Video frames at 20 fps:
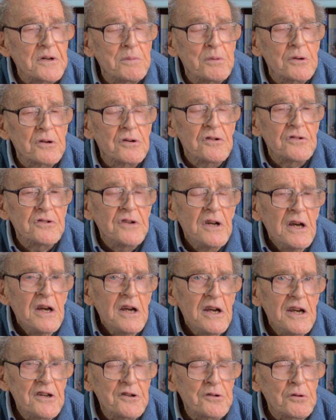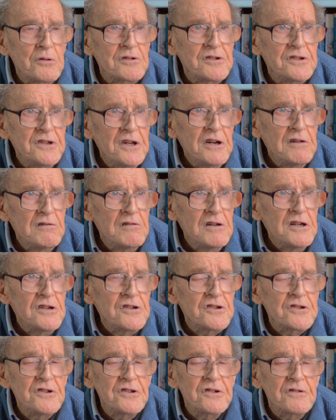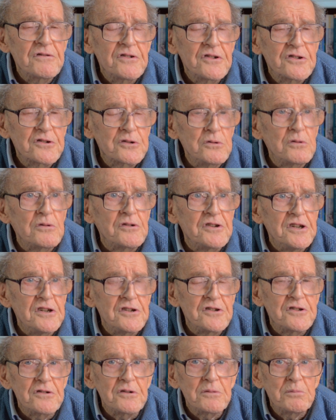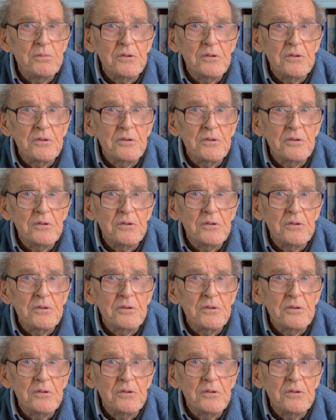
because he taught generations of school teachers,